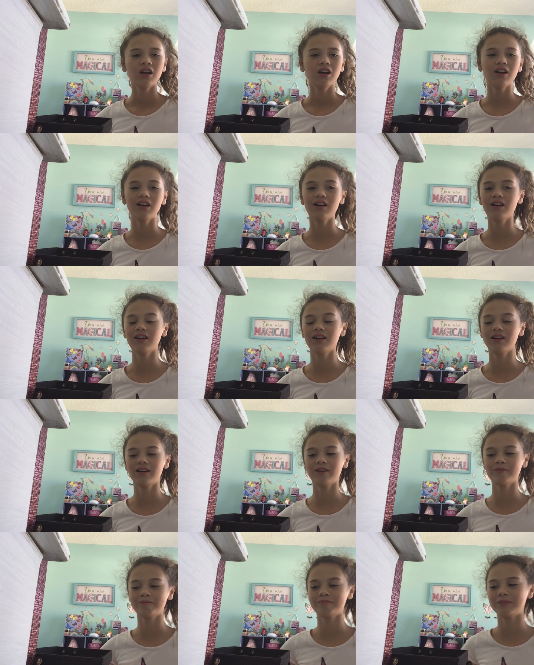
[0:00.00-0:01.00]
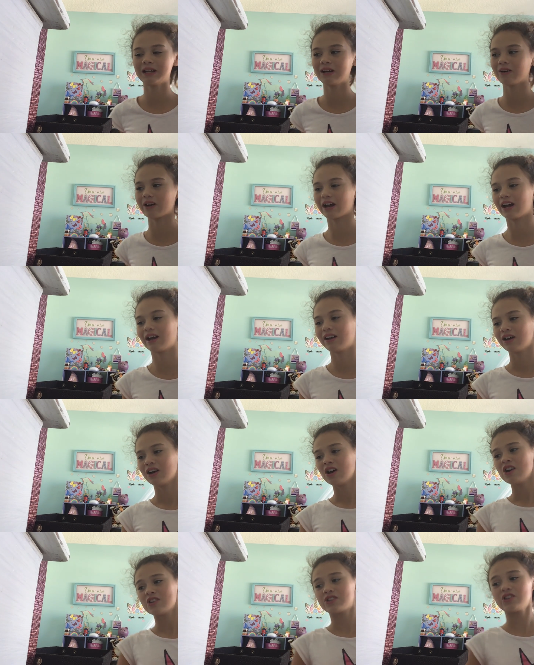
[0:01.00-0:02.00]
Um, okay,
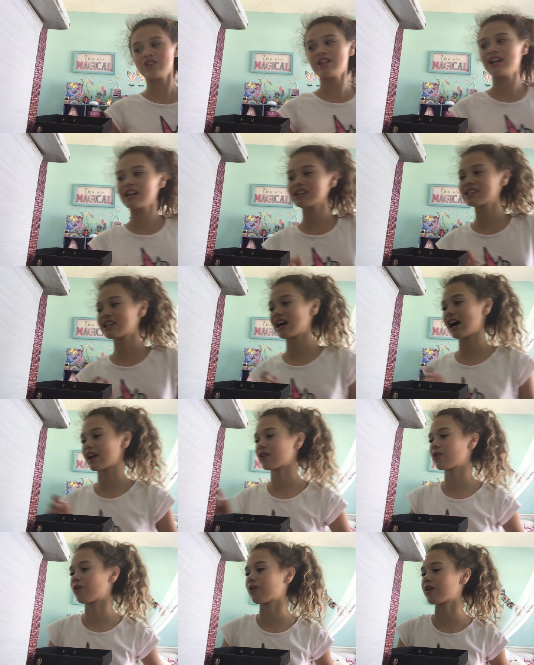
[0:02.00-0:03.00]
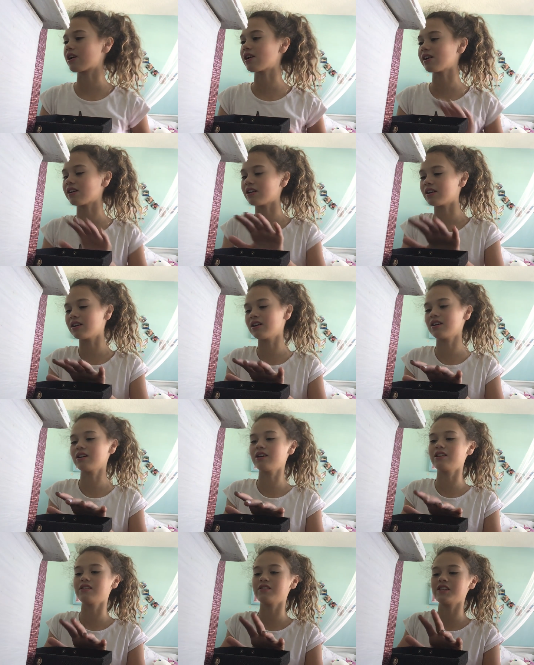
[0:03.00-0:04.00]
so the next category
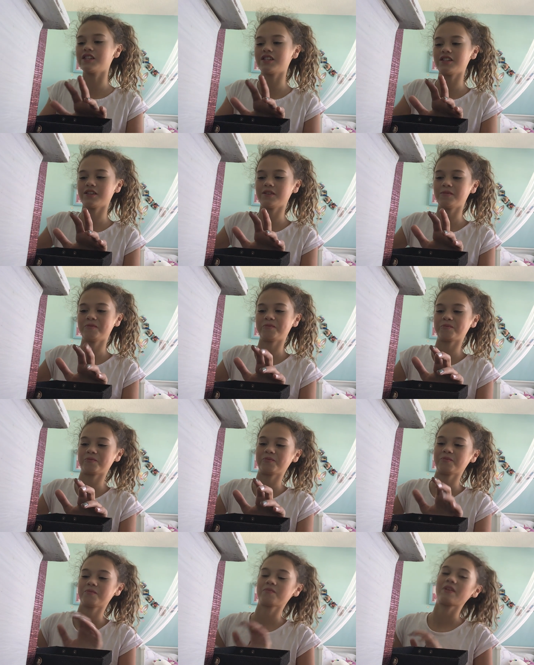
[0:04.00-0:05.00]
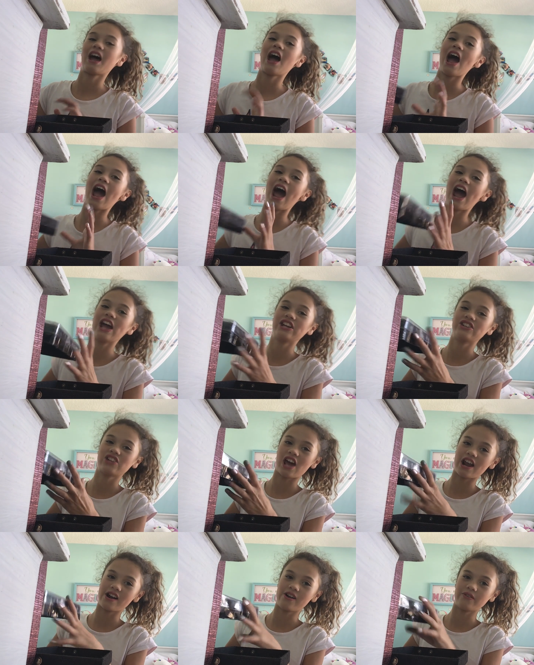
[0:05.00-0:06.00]
is
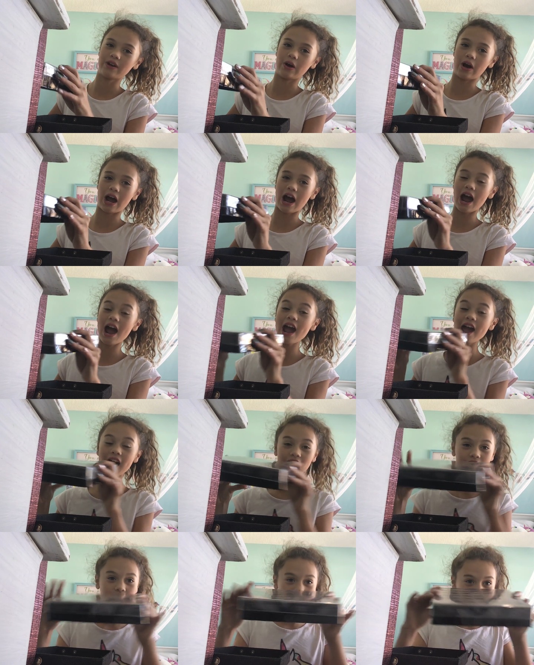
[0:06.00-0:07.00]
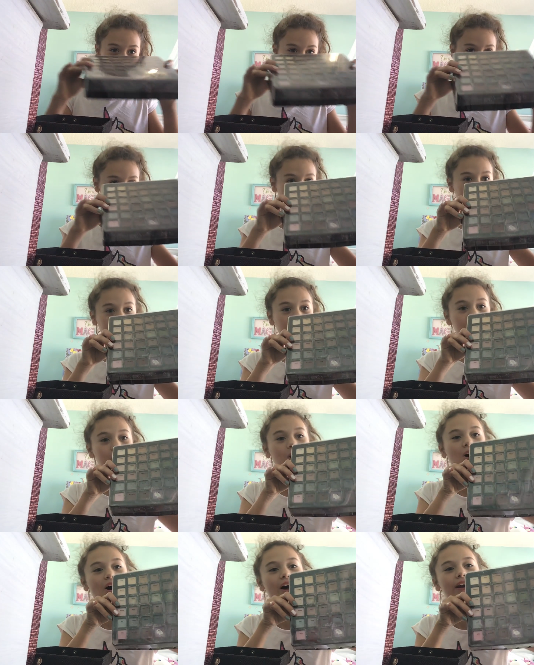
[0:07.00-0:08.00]
eyeshadow. Now, I actually have a
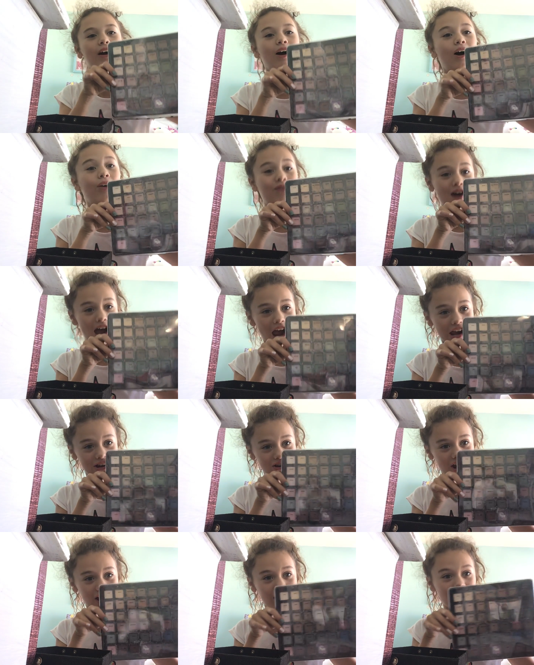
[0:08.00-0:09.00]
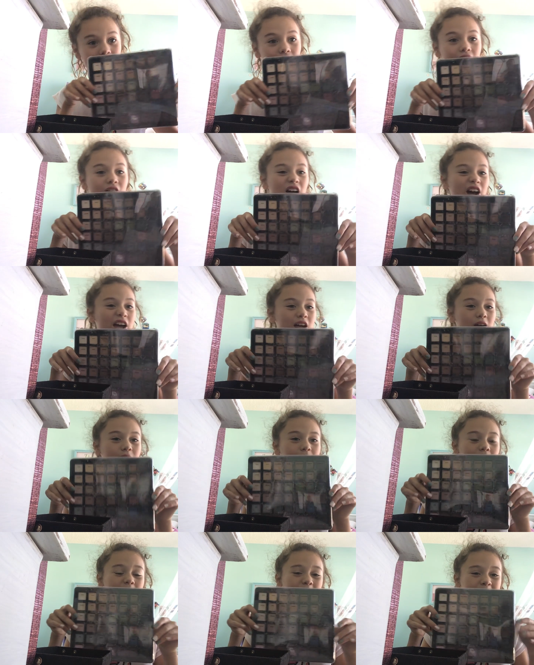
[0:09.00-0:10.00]
lot of eyeshadow. I
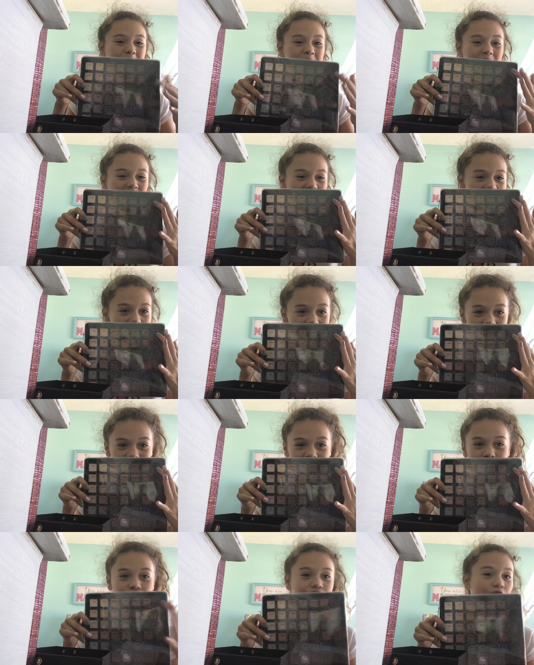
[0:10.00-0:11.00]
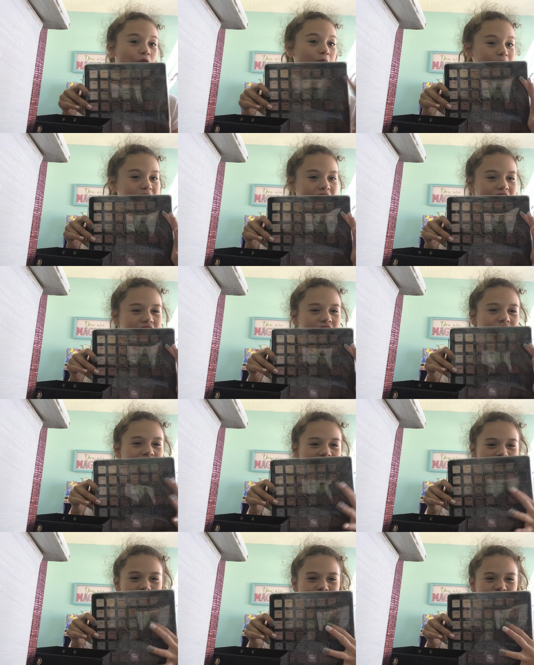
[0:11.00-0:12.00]
have like blacks, which I hope she doesn't
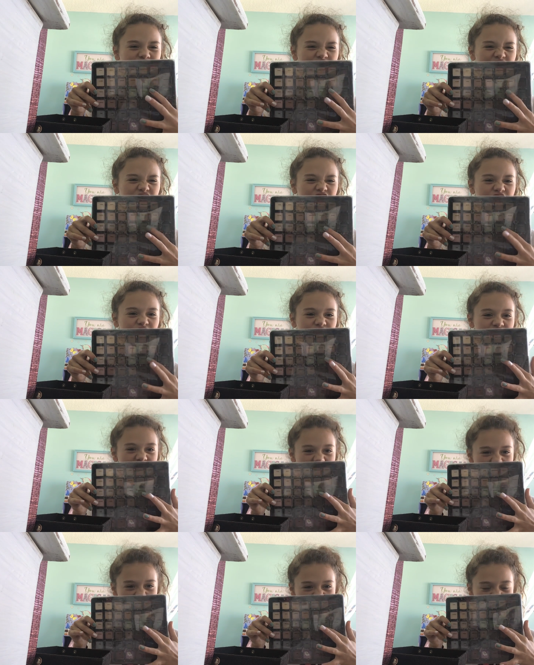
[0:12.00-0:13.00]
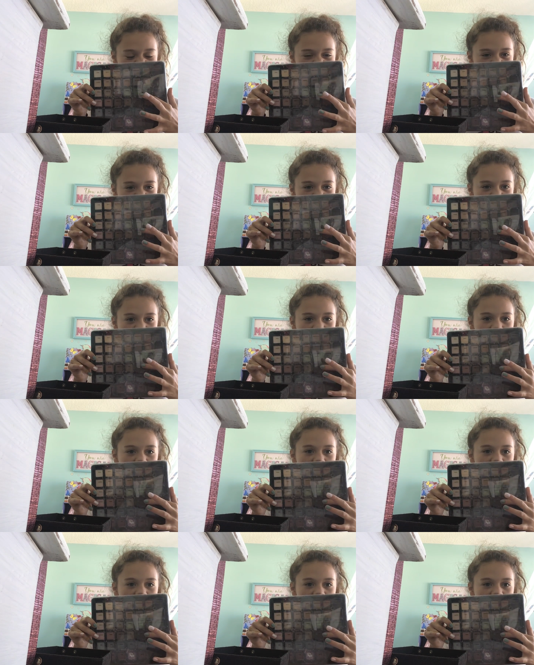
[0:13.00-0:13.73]
use. I have dark greens.